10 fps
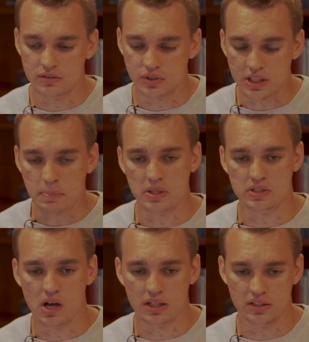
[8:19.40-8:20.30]
You keep on
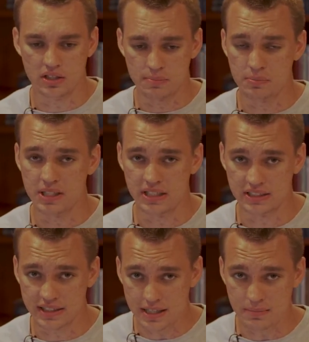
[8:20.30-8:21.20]
talking, you keep on making
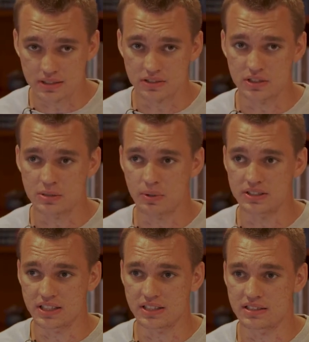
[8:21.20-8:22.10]
statements, you keep on
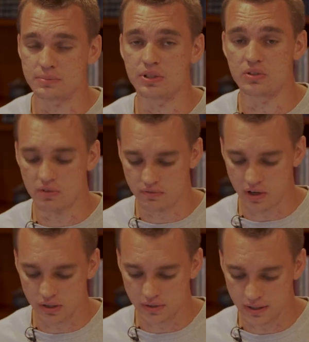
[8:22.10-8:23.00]
saying these things, but you don't
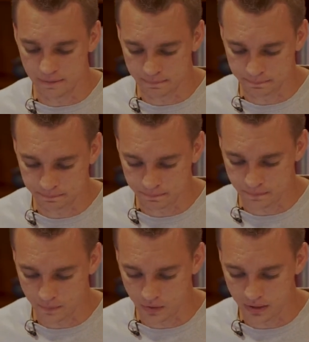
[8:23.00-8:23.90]
follow it up,
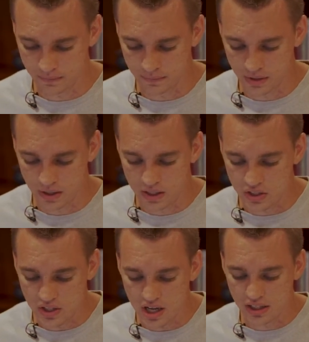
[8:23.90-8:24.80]
right?
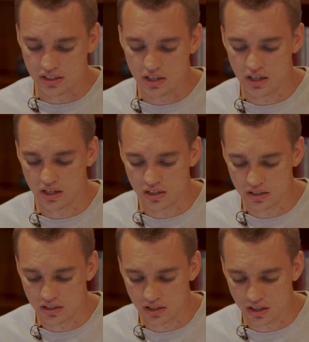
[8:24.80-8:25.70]
You're not going
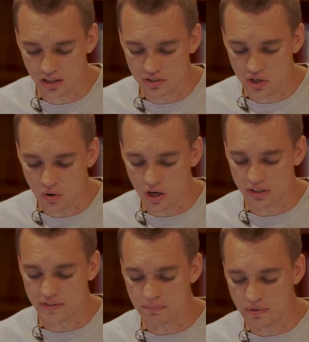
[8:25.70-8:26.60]
to know
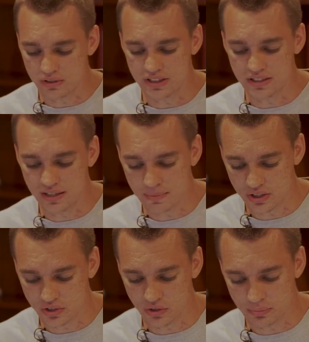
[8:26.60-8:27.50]
all of the
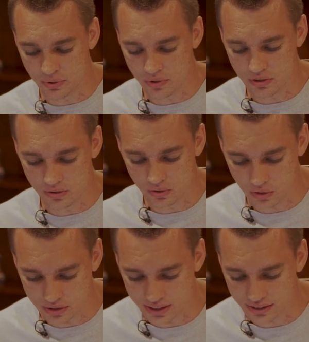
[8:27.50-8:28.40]
multidimensional beauty and
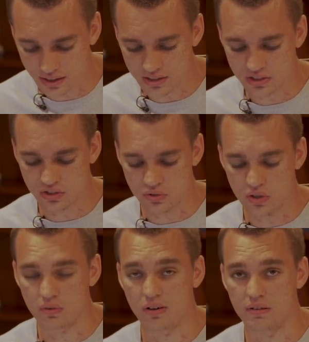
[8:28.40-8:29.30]
glory unless you
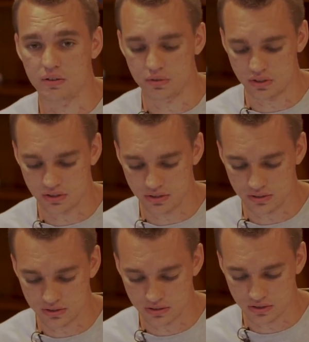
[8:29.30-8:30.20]
know other
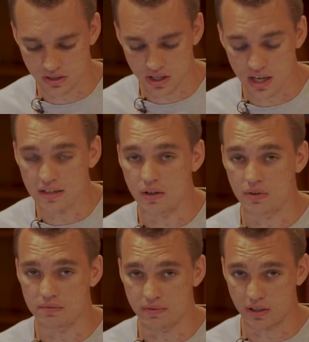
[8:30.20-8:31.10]
Christians and
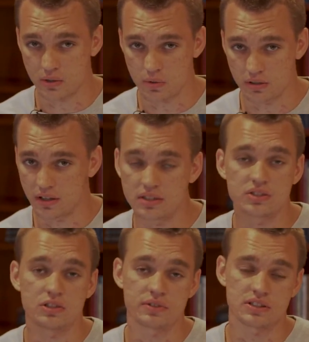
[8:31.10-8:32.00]
know them very well, not
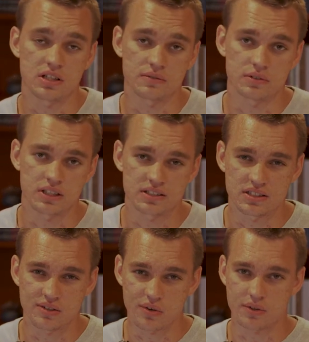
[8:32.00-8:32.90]
surface level. Get
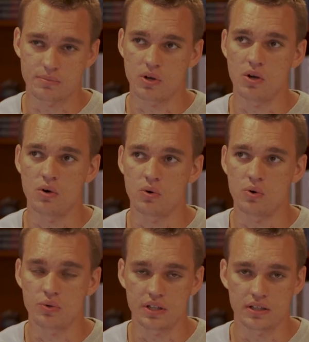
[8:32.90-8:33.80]
to know them,
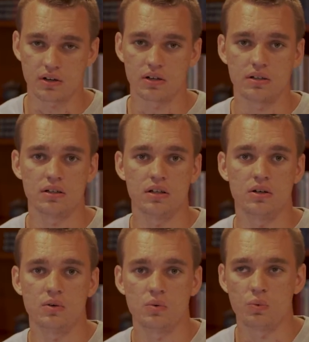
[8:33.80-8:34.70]
who they are,
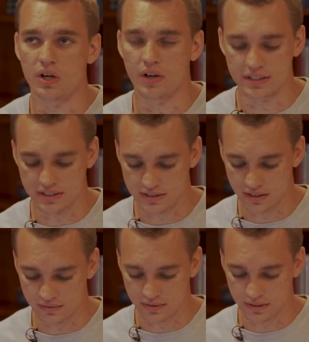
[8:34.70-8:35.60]
what Christ has
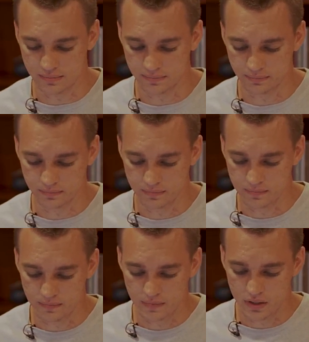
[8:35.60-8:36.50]
done for them,
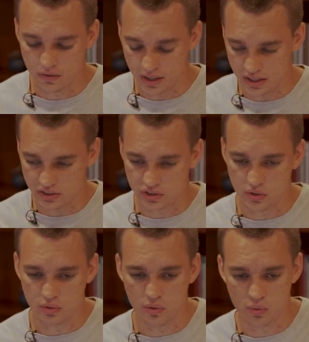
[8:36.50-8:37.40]
right? And
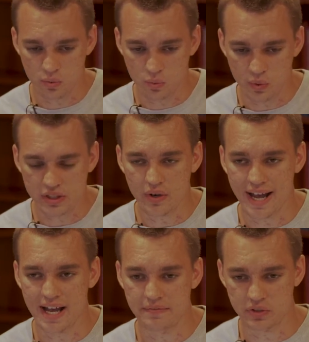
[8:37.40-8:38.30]
so when you
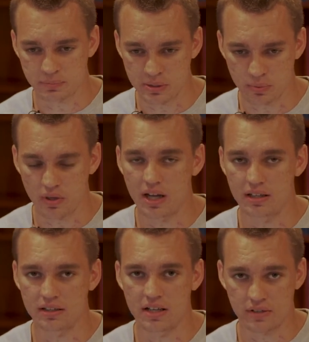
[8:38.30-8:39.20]
have those people, I
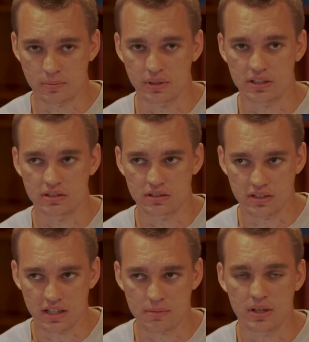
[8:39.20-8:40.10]
inevitably
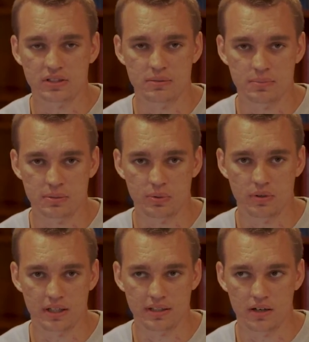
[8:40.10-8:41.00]
think about some people
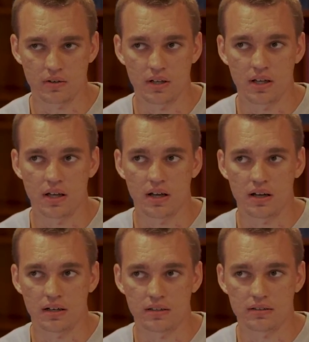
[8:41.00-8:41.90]
right now
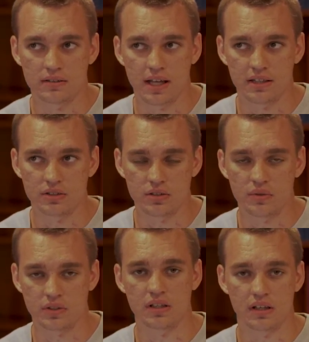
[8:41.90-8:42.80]
that you know
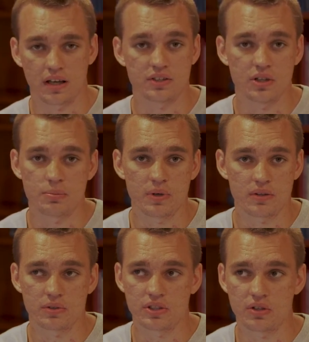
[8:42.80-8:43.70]
you need to catch up
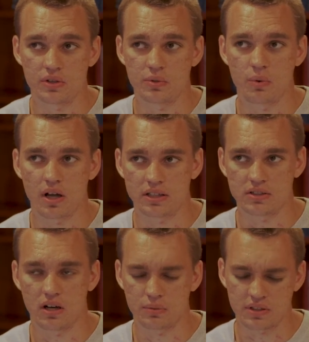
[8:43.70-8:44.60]
with, or you know you want to
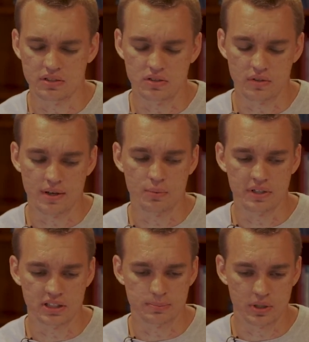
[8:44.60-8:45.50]
talk with, and you know that
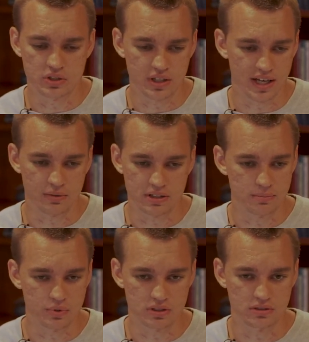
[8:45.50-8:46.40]
one experience you had with
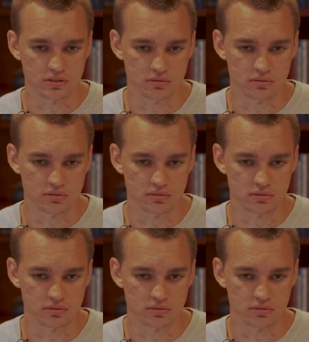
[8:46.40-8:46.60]
them was